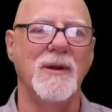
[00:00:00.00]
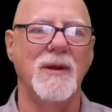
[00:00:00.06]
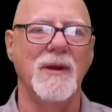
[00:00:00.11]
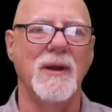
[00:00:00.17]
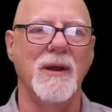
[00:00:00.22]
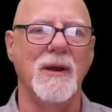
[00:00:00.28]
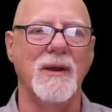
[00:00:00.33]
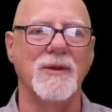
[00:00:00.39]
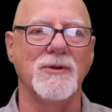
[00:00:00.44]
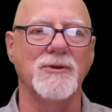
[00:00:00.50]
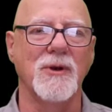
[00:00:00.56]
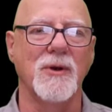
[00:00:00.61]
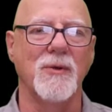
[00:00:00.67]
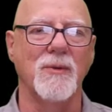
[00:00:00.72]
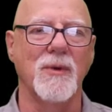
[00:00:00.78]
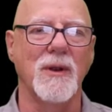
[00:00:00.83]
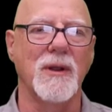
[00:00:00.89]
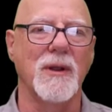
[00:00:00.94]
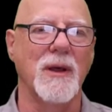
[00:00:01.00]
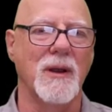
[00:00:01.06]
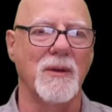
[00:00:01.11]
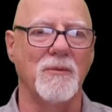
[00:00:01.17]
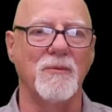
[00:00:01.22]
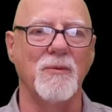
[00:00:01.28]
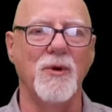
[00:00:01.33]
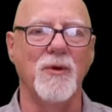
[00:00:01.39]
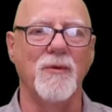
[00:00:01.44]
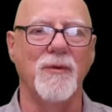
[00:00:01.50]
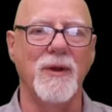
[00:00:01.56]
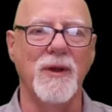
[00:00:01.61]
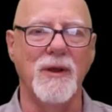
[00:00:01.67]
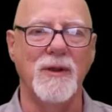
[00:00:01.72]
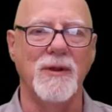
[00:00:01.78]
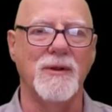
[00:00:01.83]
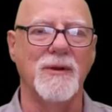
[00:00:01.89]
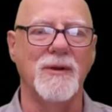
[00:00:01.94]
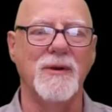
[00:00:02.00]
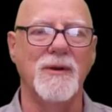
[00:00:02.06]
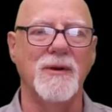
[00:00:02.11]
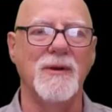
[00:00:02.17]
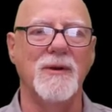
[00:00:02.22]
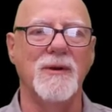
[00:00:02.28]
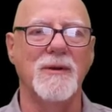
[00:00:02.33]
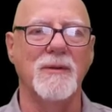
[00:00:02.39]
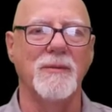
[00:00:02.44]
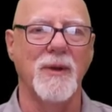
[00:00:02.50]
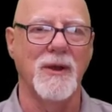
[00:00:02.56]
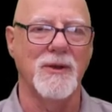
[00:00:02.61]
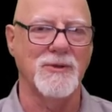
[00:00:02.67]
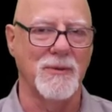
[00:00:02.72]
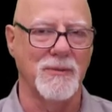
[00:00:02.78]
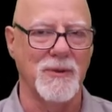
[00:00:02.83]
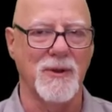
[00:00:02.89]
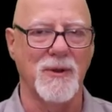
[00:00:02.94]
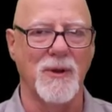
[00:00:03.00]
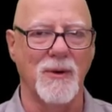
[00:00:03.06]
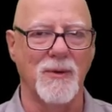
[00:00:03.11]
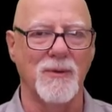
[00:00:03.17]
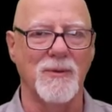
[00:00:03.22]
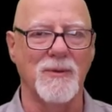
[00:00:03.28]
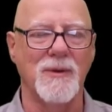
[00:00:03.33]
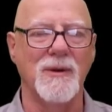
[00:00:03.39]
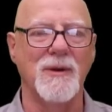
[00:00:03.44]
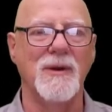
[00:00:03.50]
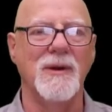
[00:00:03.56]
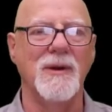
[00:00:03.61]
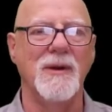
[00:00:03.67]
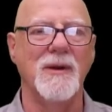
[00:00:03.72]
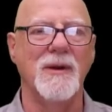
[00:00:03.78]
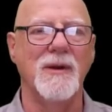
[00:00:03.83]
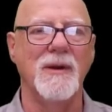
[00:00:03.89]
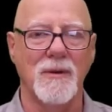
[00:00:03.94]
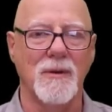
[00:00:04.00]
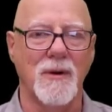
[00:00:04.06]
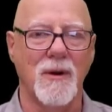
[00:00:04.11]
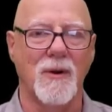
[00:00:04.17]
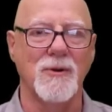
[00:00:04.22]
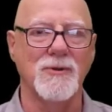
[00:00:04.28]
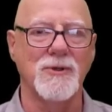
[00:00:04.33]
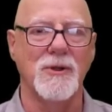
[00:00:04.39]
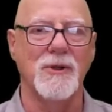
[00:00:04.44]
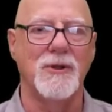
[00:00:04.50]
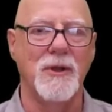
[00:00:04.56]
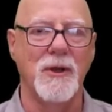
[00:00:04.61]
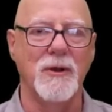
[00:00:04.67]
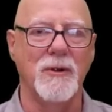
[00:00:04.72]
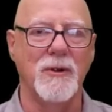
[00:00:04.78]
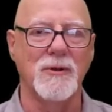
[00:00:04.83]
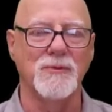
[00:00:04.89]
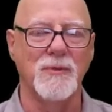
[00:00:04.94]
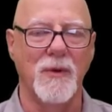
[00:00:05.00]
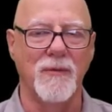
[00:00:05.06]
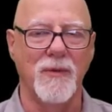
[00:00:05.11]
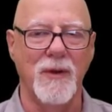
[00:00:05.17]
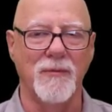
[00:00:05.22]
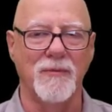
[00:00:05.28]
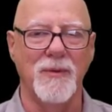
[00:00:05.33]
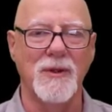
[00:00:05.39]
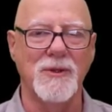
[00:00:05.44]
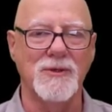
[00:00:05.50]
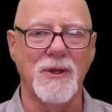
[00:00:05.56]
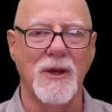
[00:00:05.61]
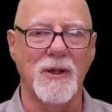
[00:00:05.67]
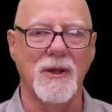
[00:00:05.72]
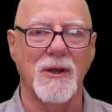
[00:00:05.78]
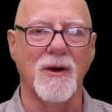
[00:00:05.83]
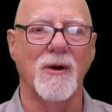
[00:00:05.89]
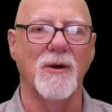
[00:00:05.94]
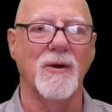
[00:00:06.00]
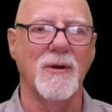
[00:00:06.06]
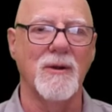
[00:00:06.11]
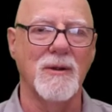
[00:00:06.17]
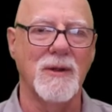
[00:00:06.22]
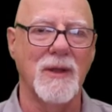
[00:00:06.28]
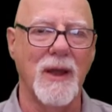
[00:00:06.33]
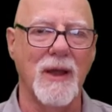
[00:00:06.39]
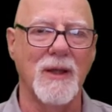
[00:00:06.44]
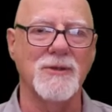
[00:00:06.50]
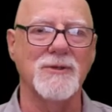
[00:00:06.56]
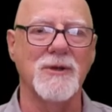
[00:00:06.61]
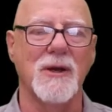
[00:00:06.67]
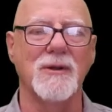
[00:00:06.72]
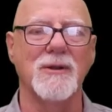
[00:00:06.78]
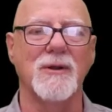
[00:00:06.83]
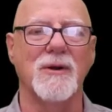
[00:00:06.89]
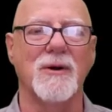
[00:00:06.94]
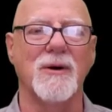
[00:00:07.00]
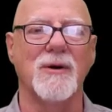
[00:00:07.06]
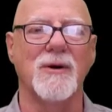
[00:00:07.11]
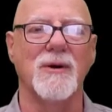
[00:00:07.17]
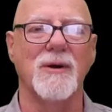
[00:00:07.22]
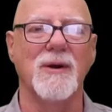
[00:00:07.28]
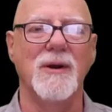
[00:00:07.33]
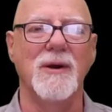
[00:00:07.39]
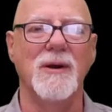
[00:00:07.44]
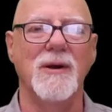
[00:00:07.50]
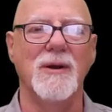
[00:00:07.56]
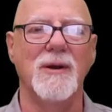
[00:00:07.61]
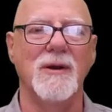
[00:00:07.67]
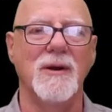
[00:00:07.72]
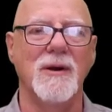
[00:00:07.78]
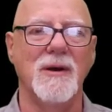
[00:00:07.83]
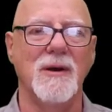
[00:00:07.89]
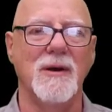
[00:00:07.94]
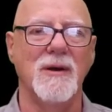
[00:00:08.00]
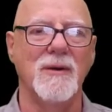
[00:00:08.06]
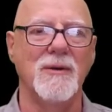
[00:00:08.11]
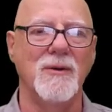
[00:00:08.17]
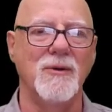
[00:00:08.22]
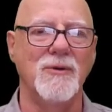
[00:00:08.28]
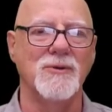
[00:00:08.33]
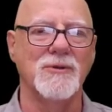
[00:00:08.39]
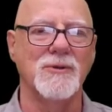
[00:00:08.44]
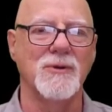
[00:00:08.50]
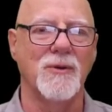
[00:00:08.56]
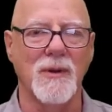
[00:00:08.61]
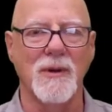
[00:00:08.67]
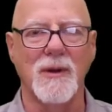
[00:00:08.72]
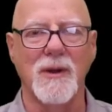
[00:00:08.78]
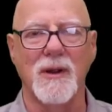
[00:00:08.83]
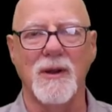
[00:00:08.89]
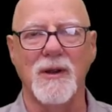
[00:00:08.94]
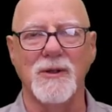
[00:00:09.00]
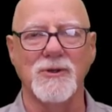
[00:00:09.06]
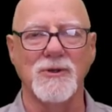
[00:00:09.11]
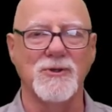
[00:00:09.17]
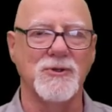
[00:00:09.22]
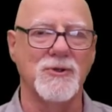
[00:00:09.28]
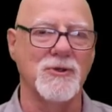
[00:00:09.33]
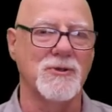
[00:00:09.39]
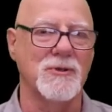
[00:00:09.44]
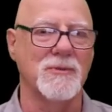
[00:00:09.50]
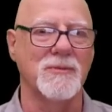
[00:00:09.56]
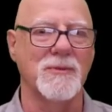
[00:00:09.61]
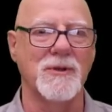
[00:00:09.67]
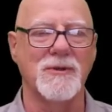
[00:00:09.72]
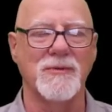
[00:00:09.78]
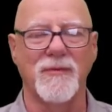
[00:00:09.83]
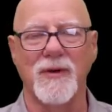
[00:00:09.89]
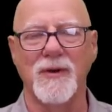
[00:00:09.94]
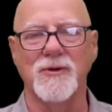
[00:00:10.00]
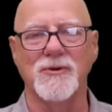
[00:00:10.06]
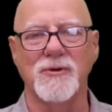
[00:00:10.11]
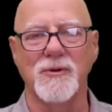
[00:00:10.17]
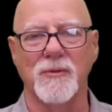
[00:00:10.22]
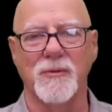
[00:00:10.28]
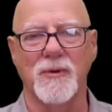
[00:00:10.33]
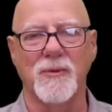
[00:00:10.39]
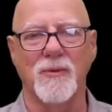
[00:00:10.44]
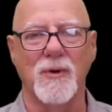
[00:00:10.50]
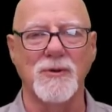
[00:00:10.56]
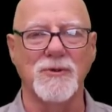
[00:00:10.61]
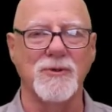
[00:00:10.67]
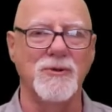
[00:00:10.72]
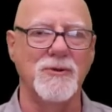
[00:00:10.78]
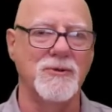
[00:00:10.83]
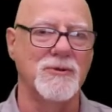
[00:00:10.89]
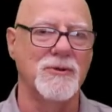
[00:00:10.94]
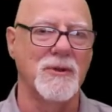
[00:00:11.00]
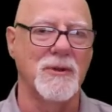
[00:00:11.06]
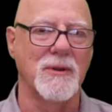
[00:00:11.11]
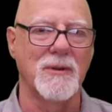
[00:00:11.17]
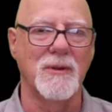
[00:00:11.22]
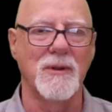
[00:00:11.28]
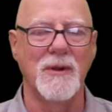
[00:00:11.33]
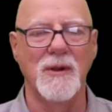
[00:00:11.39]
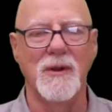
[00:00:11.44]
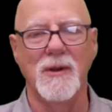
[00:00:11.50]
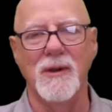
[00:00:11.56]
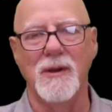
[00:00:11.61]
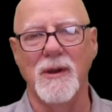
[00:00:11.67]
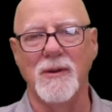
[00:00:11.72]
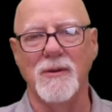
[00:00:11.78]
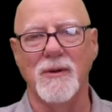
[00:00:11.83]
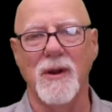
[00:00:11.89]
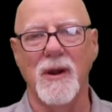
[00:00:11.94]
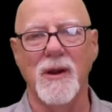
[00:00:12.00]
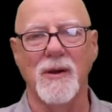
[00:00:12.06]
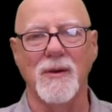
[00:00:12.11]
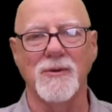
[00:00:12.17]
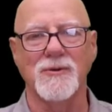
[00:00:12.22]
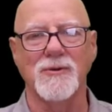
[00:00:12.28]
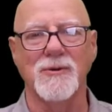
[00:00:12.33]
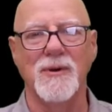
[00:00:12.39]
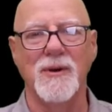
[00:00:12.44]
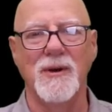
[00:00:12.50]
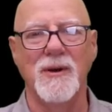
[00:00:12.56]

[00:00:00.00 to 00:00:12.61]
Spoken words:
and so we really got to move heat to make something cold. Cars' interiors move heat from inside the car to outside the car using the air conditioning system that's very similar to what's used in your house.